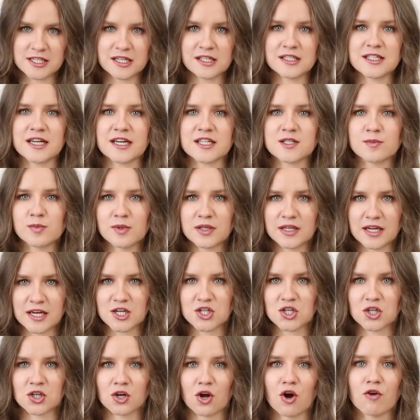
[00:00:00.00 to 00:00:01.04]
explanation
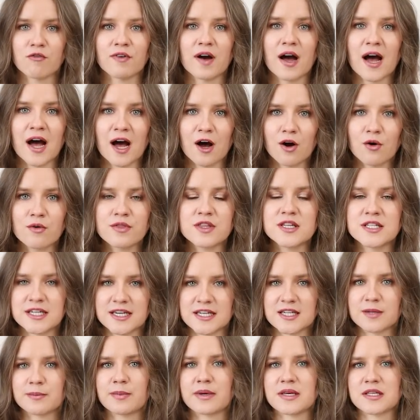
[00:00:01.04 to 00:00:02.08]
of how the
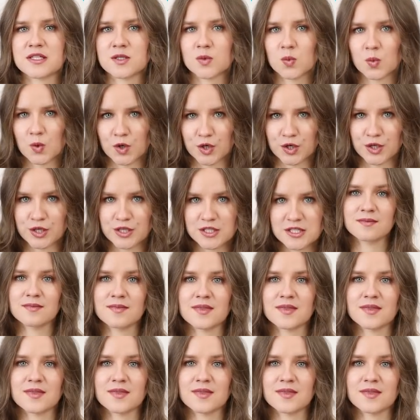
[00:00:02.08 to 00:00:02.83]
database works.